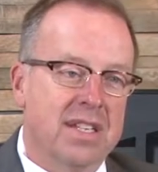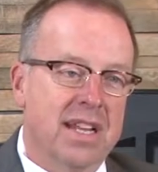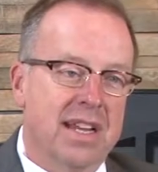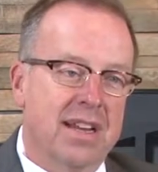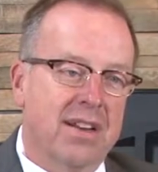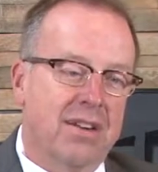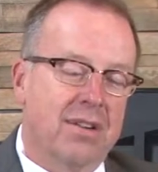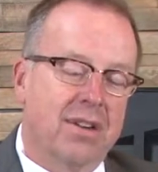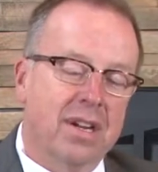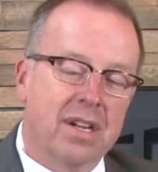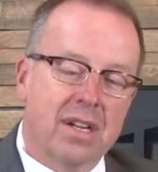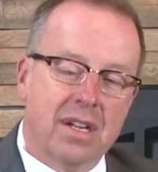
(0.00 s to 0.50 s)

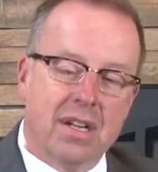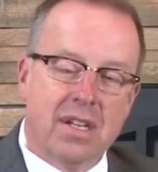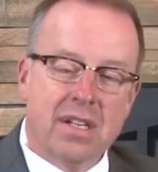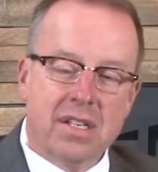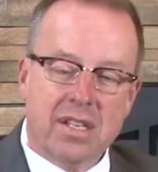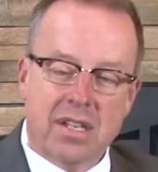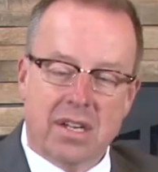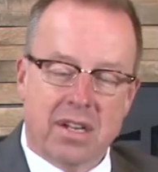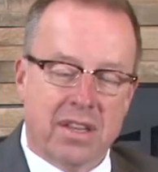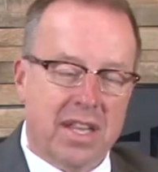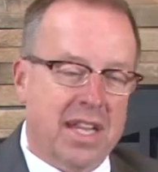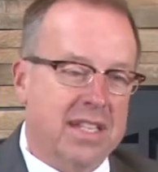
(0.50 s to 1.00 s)
Now,
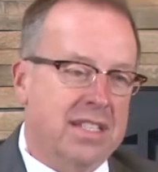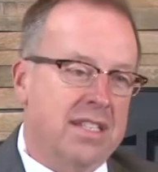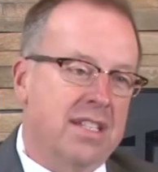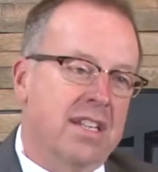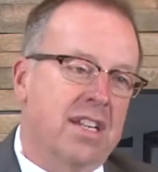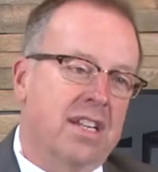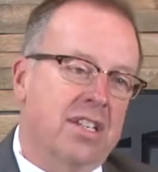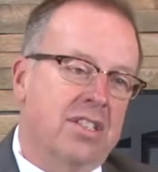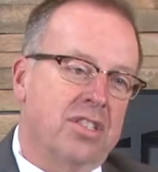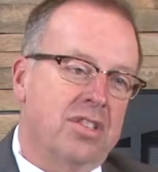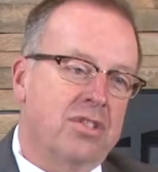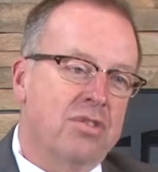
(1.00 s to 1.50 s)
you know, that's
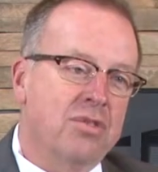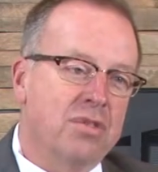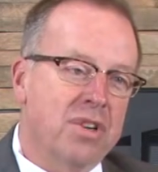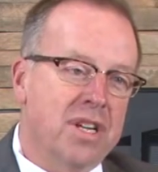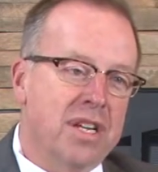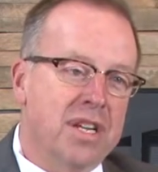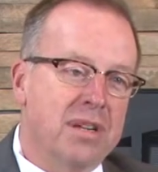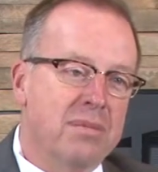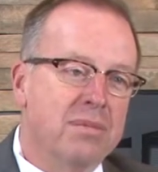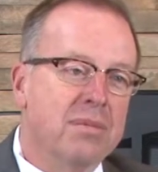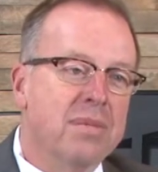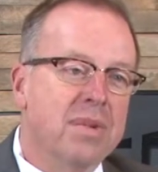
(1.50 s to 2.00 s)
an
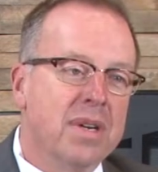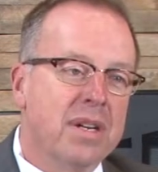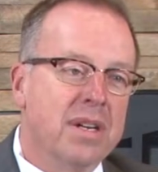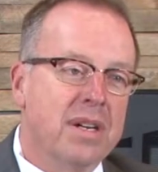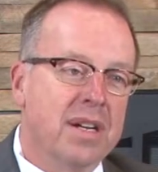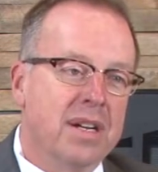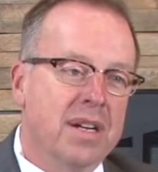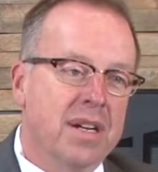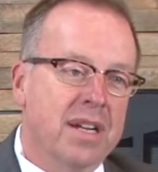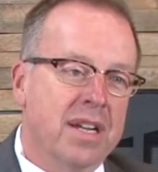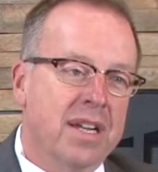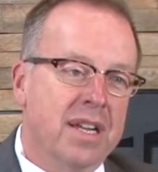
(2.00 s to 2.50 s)
extreme
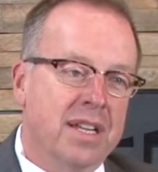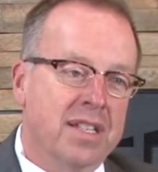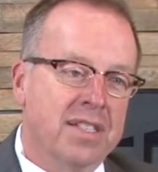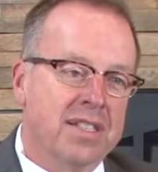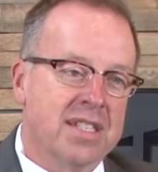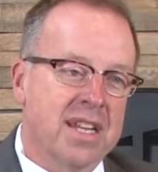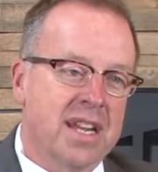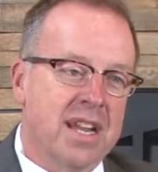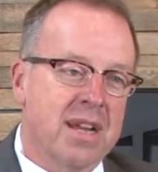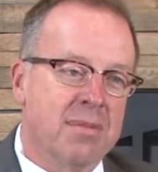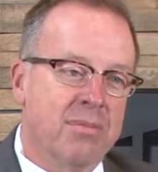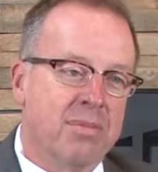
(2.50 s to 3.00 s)

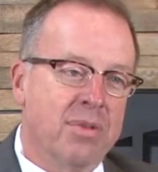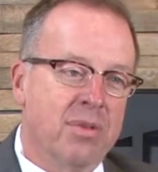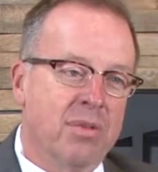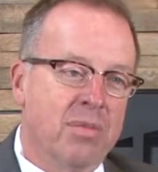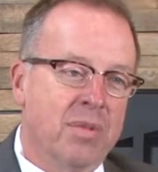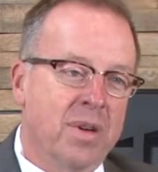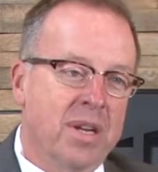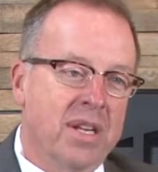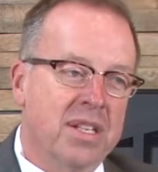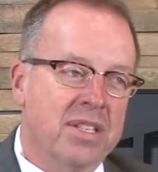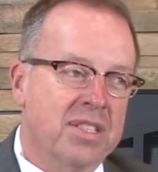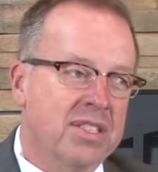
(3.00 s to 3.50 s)
example,
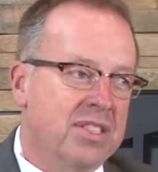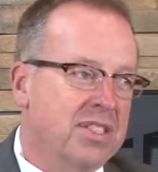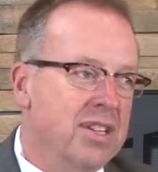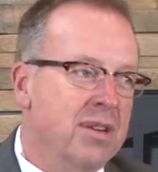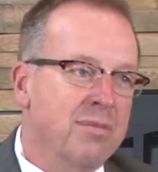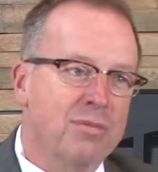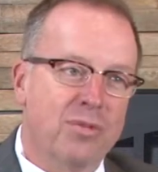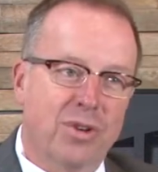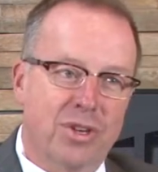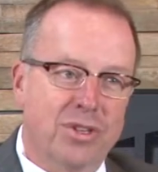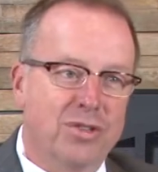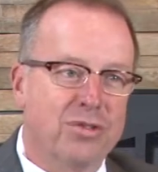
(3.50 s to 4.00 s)
but it's
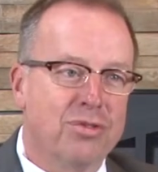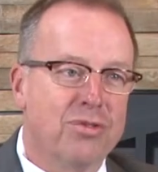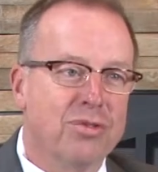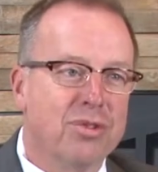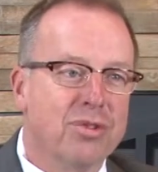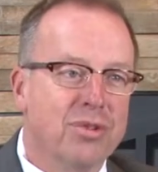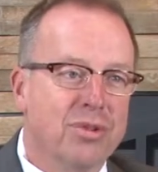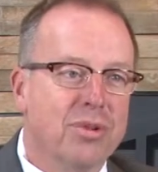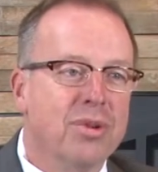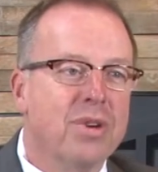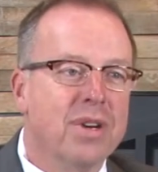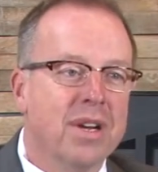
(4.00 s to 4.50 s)
somewhat
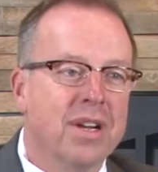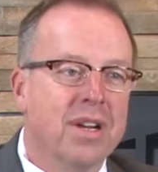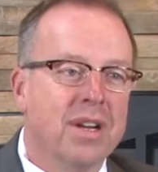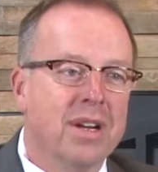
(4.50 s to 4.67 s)
true.